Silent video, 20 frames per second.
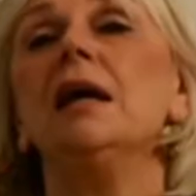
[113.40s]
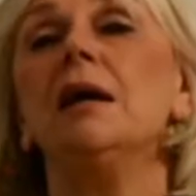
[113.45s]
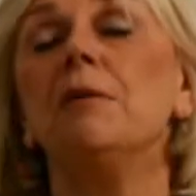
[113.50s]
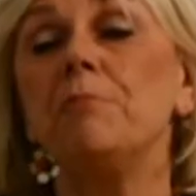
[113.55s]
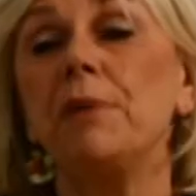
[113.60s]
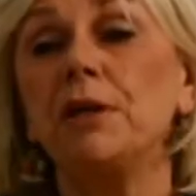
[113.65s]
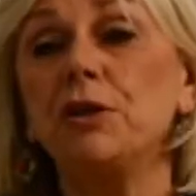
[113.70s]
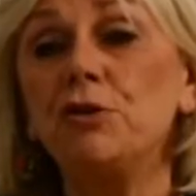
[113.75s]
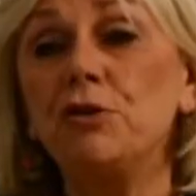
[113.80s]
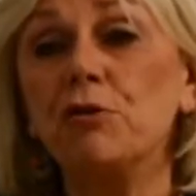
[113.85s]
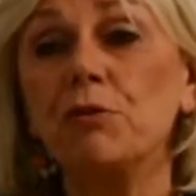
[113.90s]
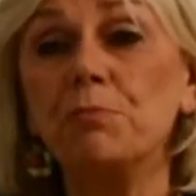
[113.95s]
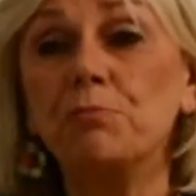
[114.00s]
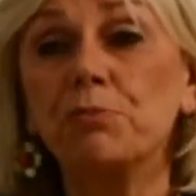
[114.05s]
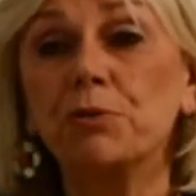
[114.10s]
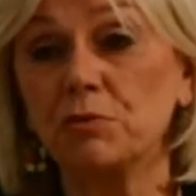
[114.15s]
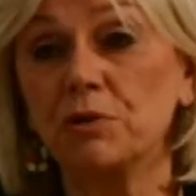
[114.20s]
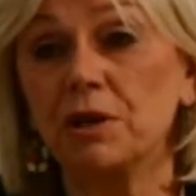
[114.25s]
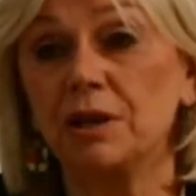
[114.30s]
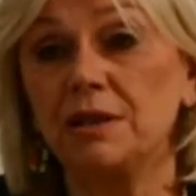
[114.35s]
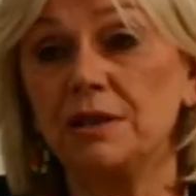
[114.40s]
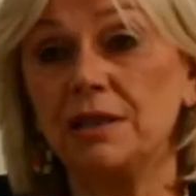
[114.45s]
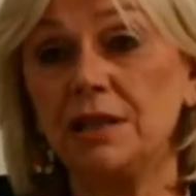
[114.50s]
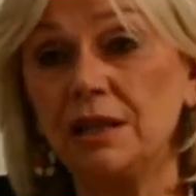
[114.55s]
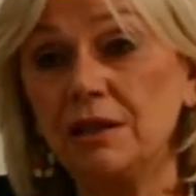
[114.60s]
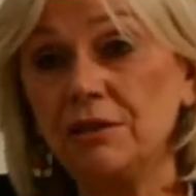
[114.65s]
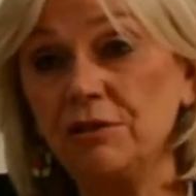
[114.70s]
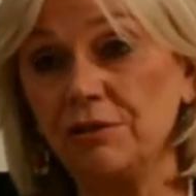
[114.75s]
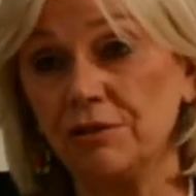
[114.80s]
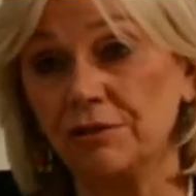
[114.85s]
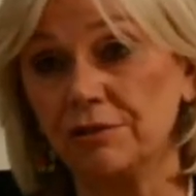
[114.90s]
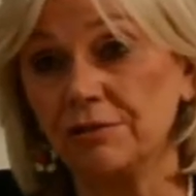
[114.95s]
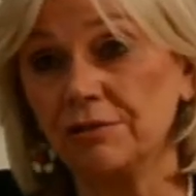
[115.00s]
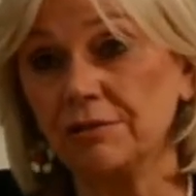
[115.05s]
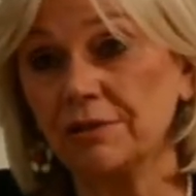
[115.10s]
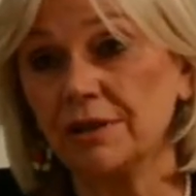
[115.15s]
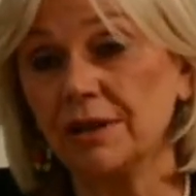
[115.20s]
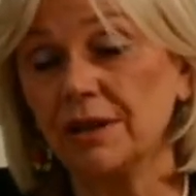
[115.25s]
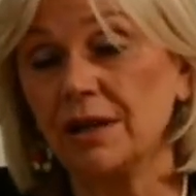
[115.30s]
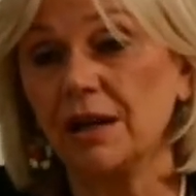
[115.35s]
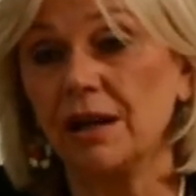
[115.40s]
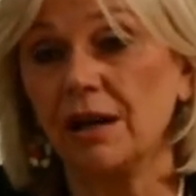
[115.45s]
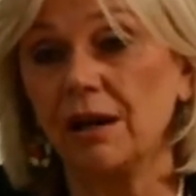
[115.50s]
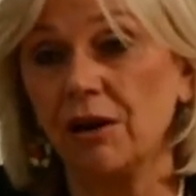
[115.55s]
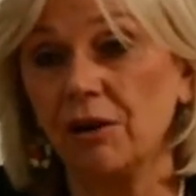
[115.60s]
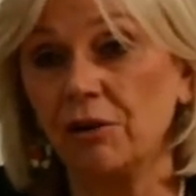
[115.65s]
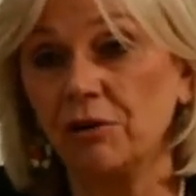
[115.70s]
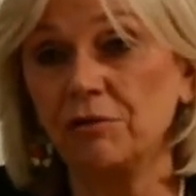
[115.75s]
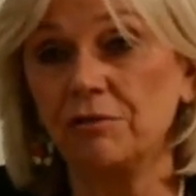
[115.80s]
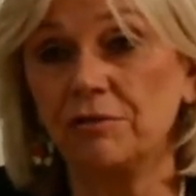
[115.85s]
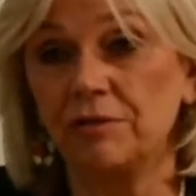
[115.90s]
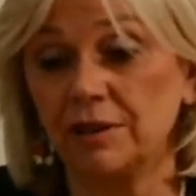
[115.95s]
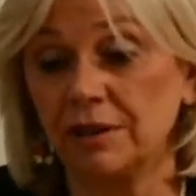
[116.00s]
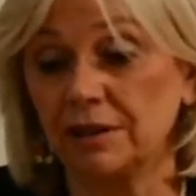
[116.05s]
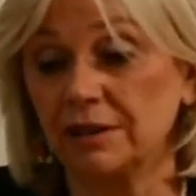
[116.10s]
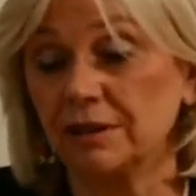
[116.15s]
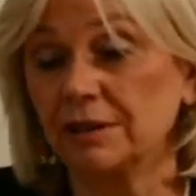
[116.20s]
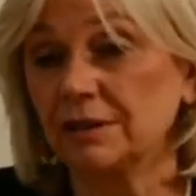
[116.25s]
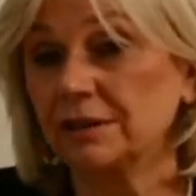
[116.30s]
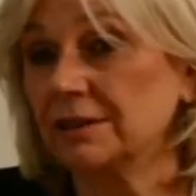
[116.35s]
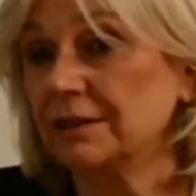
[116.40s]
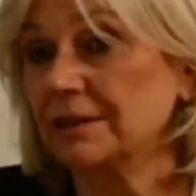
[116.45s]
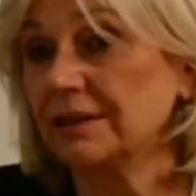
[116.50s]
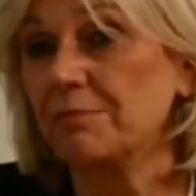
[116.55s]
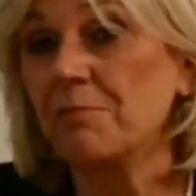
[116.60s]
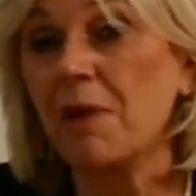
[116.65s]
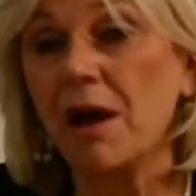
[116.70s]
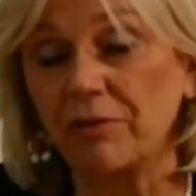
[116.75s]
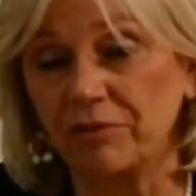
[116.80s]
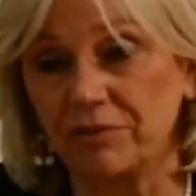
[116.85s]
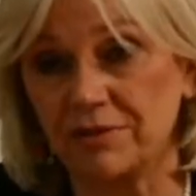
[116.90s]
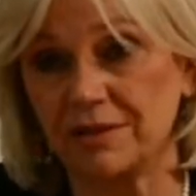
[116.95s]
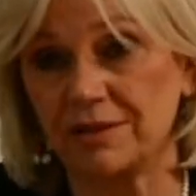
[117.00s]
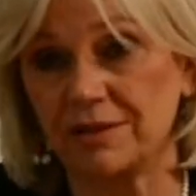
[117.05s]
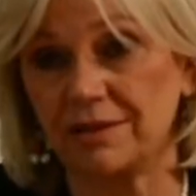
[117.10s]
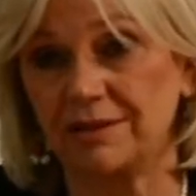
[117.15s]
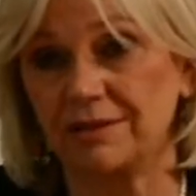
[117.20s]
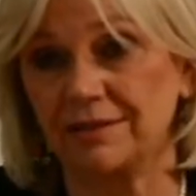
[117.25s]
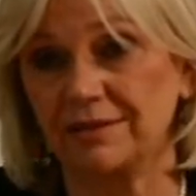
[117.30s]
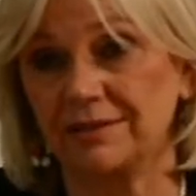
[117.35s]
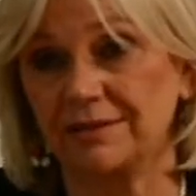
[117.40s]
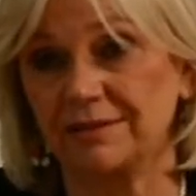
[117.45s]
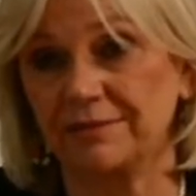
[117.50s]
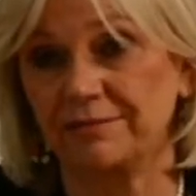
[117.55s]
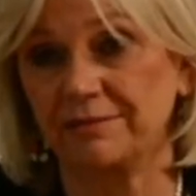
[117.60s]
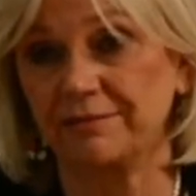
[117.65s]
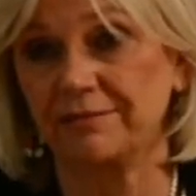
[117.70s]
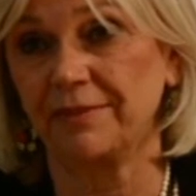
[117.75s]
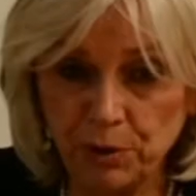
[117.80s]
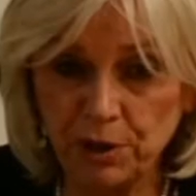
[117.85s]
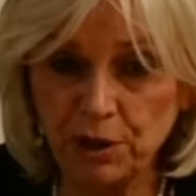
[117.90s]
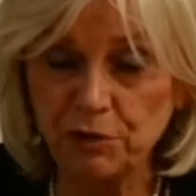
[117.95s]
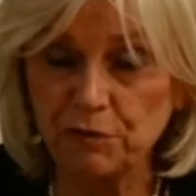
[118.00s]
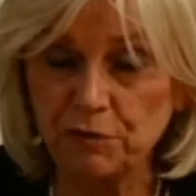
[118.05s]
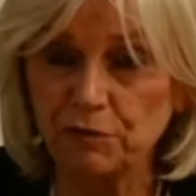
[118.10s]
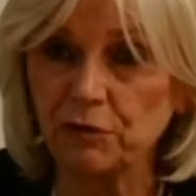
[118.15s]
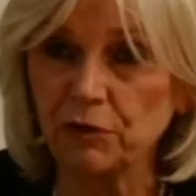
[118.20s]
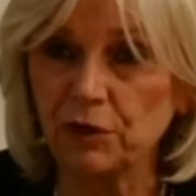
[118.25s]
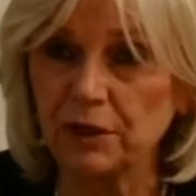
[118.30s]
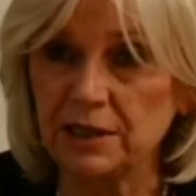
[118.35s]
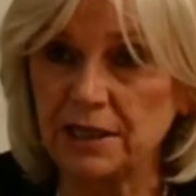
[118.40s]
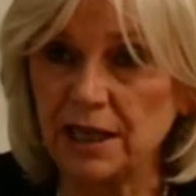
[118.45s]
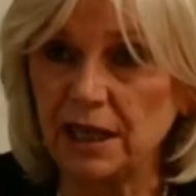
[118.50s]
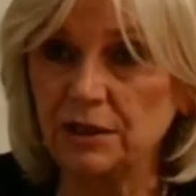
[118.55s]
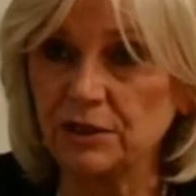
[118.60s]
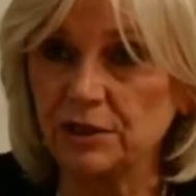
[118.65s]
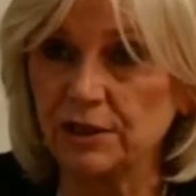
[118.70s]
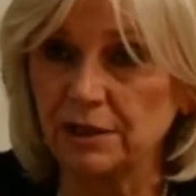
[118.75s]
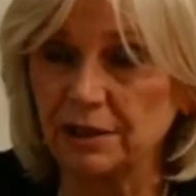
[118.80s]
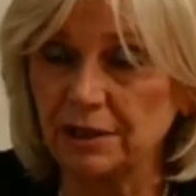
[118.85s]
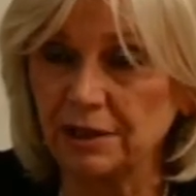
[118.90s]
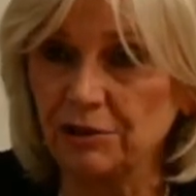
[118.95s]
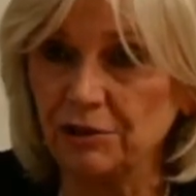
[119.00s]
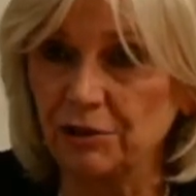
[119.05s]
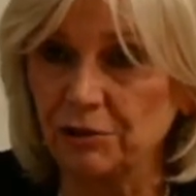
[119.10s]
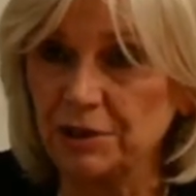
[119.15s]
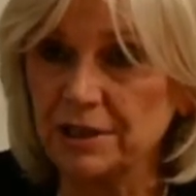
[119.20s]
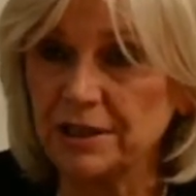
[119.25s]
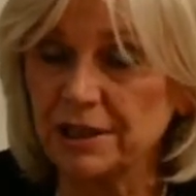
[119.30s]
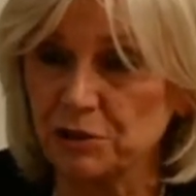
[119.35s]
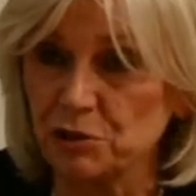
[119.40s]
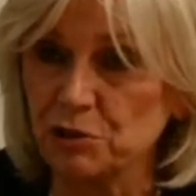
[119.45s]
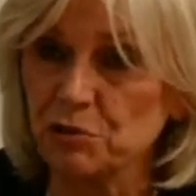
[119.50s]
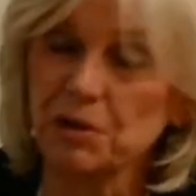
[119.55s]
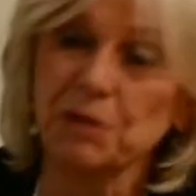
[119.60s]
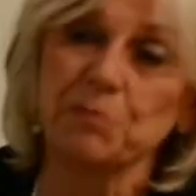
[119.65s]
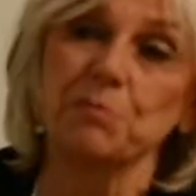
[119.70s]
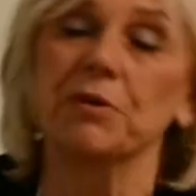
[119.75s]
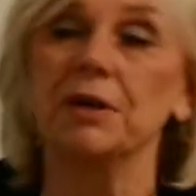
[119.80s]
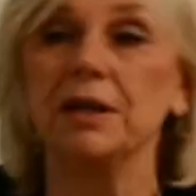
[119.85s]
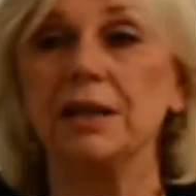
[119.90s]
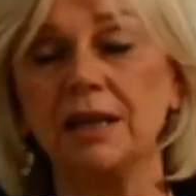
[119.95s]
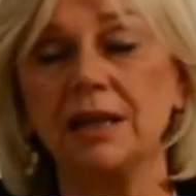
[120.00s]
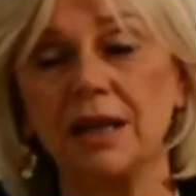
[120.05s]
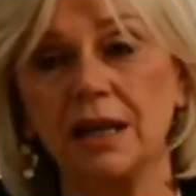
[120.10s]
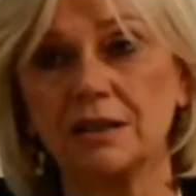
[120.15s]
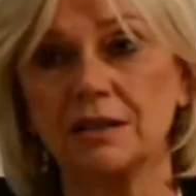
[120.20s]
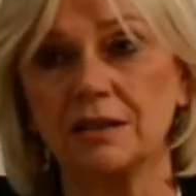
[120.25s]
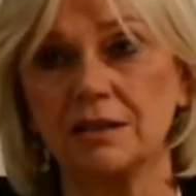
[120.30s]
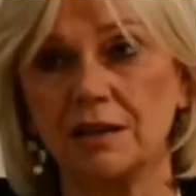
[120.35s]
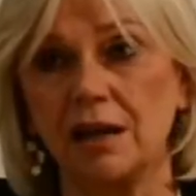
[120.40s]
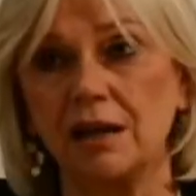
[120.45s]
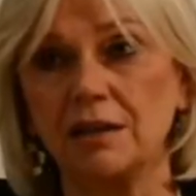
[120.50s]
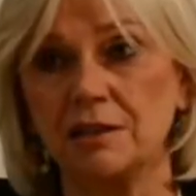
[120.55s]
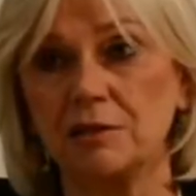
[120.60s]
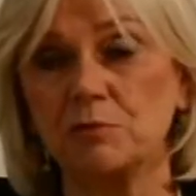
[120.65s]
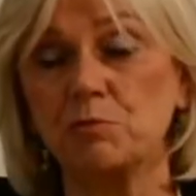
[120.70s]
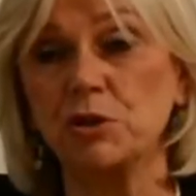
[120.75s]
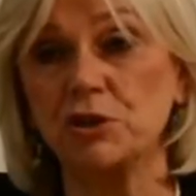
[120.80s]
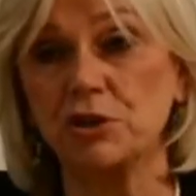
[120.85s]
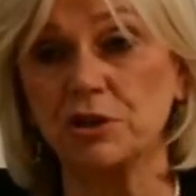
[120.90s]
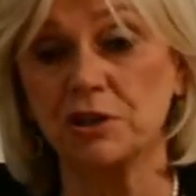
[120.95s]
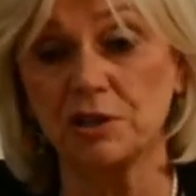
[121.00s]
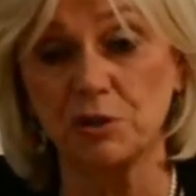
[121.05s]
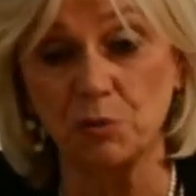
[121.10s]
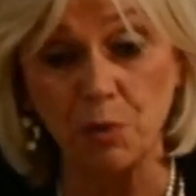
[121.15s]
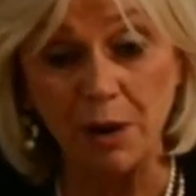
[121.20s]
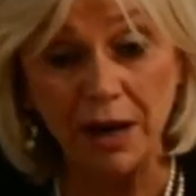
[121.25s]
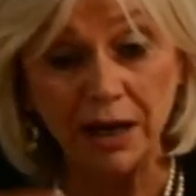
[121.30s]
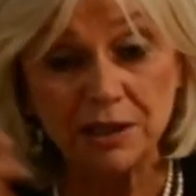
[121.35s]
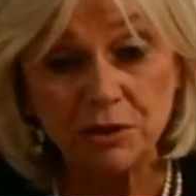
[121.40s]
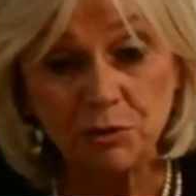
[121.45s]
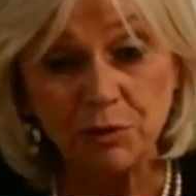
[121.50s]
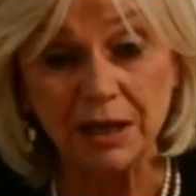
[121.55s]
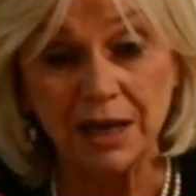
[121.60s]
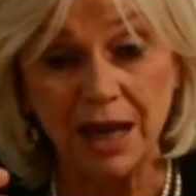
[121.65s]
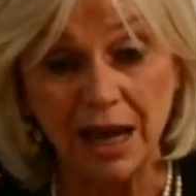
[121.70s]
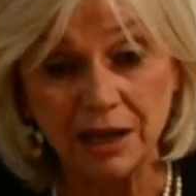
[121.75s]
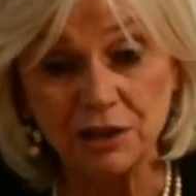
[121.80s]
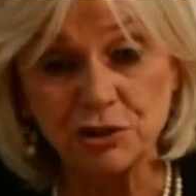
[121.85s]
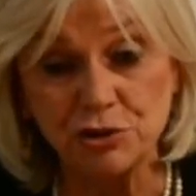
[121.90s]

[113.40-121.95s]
But you know, IMP will continue over months, putting your full attention, you know, into doing breathing exercises, which is the way to engage